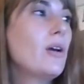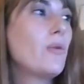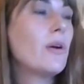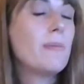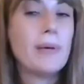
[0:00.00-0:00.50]

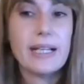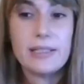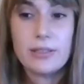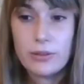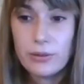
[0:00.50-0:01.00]
Work
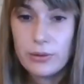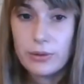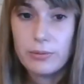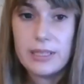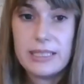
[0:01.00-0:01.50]
Package
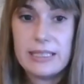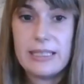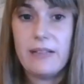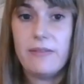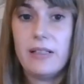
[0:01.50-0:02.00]
2, which is the
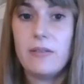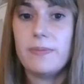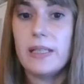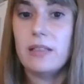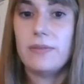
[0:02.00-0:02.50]

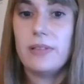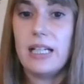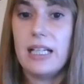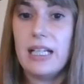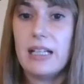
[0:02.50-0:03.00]
development of the
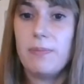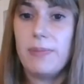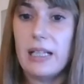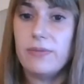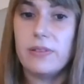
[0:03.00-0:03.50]
eHealth
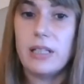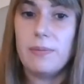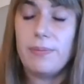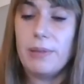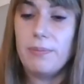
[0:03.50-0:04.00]
platform
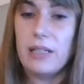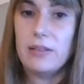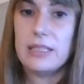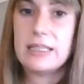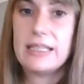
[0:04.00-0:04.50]
and
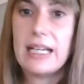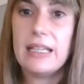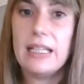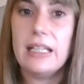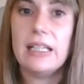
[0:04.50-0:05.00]
pre-pilot
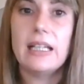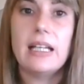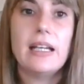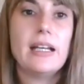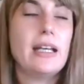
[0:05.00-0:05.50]
study.
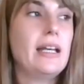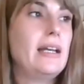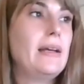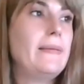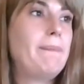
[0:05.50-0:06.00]

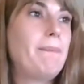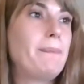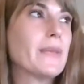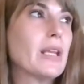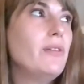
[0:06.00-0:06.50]

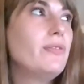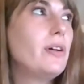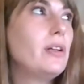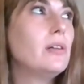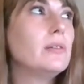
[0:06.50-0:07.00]
We
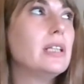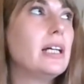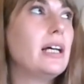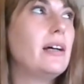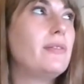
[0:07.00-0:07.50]
followed
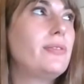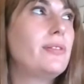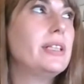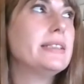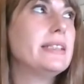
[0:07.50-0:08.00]
a
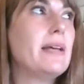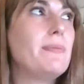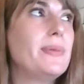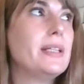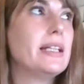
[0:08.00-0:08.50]
4-step
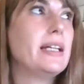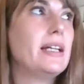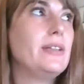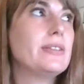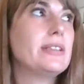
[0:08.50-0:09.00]

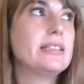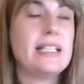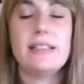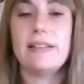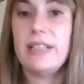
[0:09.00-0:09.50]

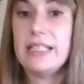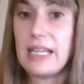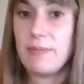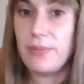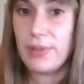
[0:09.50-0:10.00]
user-centered
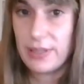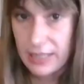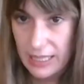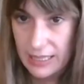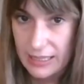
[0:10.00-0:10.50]
design
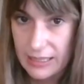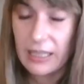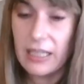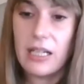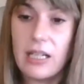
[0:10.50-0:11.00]
process.
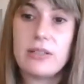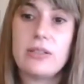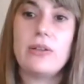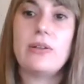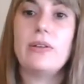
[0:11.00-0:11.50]

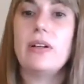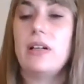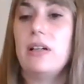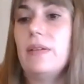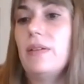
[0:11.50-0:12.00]
So,
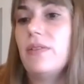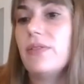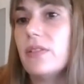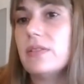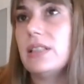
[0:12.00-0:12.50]
of
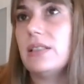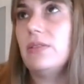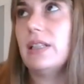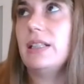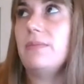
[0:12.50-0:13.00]
course, as you
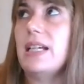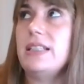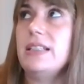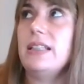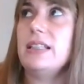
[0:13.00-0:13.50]
can
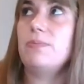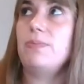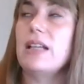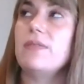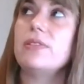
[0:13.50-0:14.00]
imagine, this
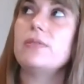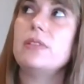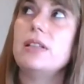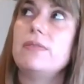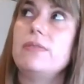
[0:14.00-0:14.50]
platform
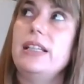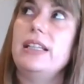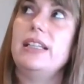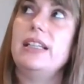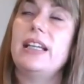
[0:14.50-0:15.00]
will
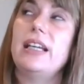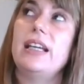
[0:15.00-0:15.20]
be